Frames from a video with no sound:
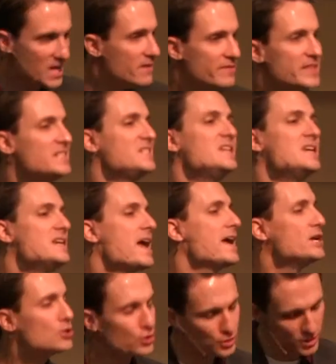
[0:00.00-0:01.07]
Even the
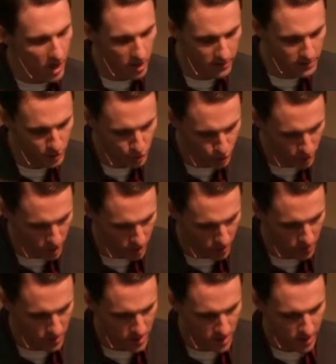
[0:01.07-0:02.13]
teenagers on the
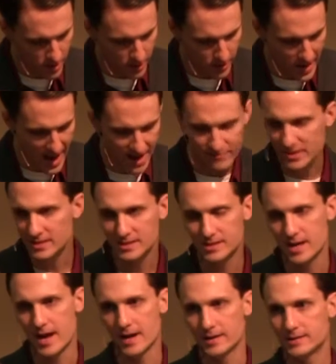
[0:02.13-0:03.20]
show or having
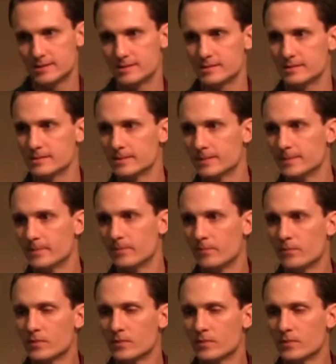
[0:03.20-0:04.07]
sex.